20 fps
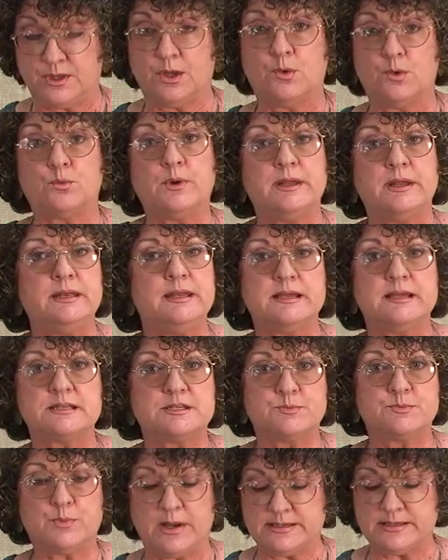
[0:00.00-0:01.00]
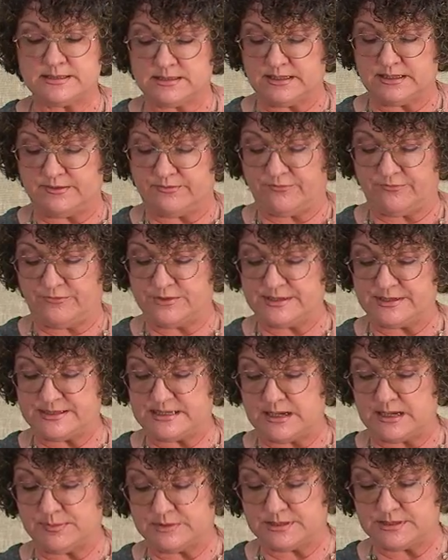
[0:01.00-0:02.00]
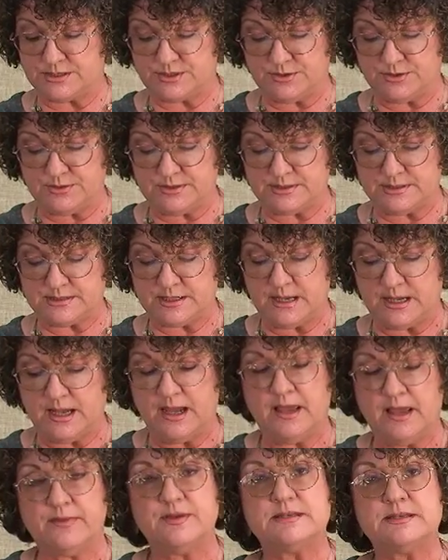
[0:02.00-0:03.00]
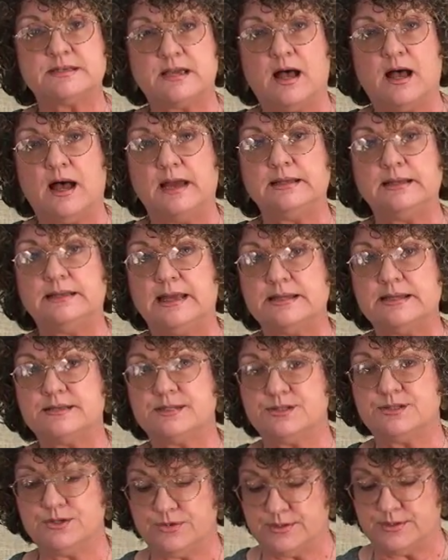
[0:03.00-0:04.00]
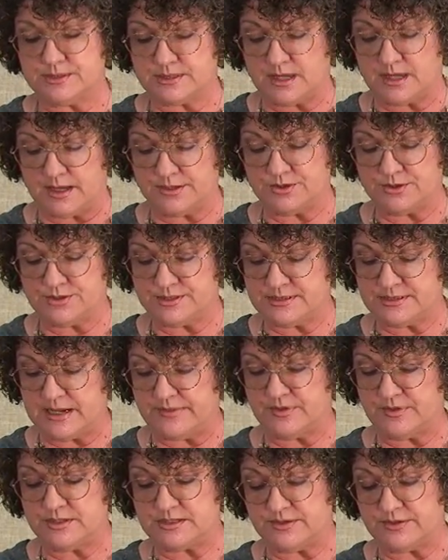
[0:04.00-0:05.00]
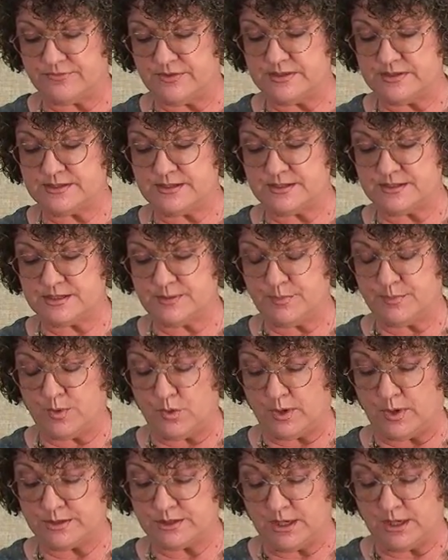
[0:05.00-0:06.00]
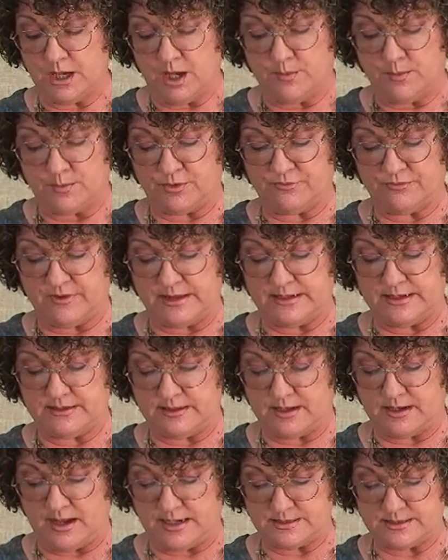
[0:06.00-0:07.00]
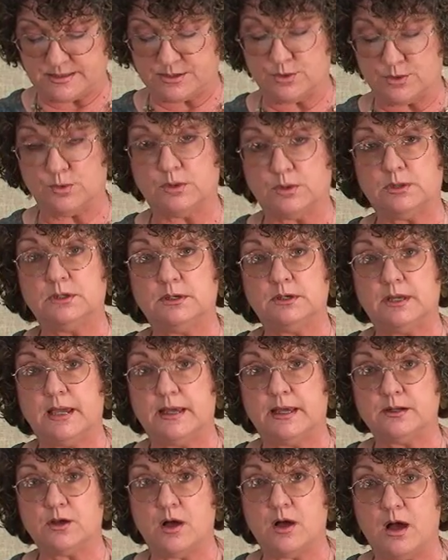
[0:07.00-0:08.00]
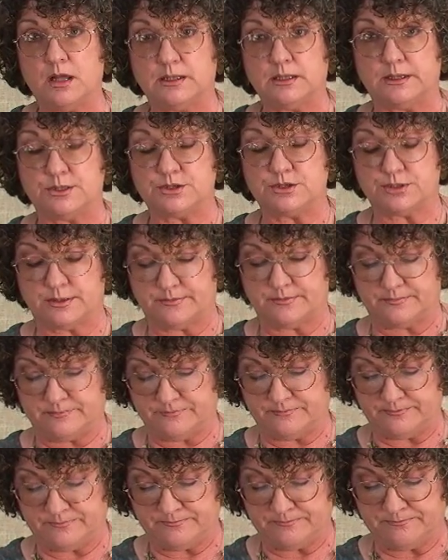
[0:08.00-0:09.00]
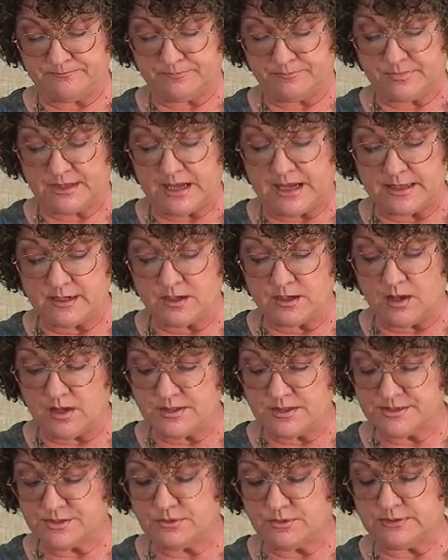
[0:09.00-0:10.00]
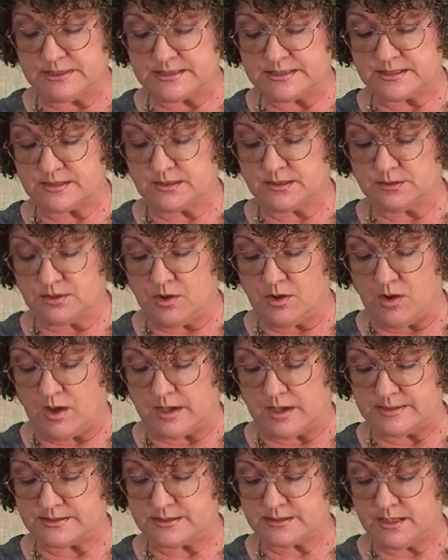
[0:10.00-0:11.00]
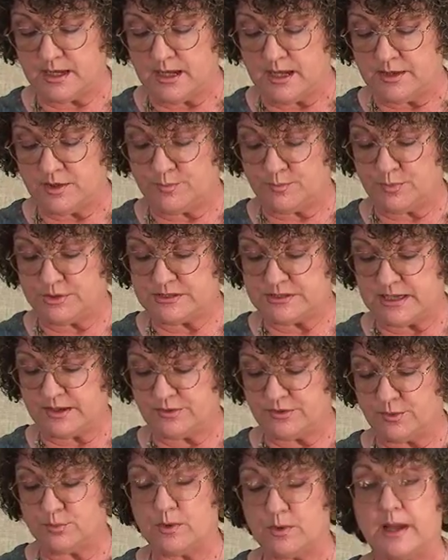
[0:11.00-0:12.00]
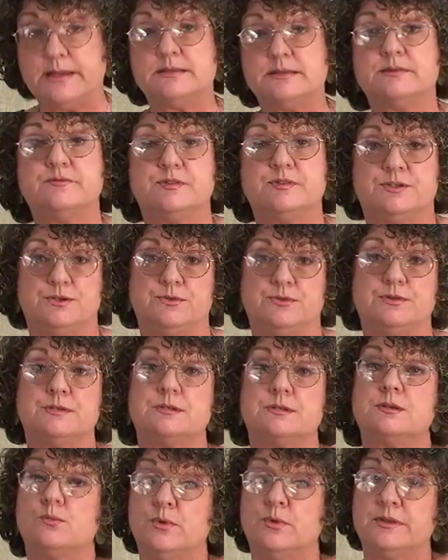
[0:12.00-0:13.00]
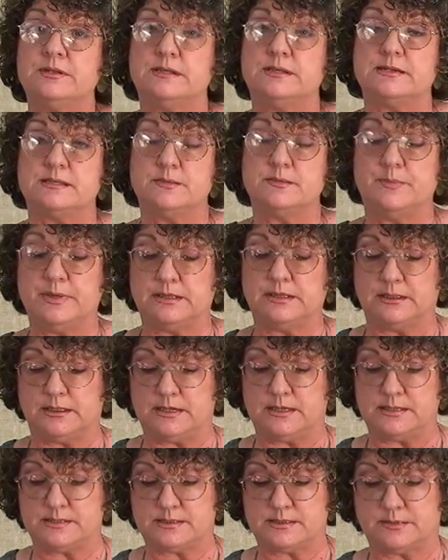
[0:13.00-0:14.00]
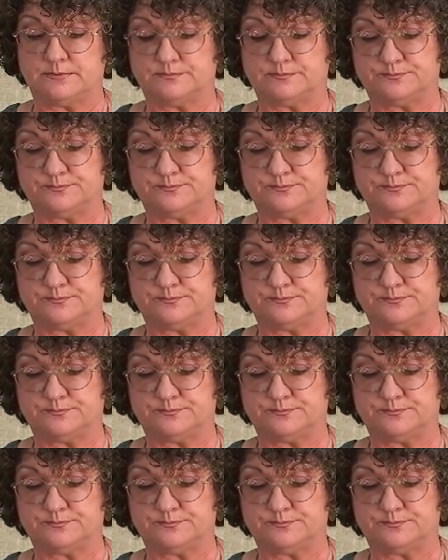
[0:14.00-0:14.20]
Written expressly for disabled students, this guide lets students understand the difference in support provided in high school and college. And it also lists the laws that protect the rights of students with disabilities.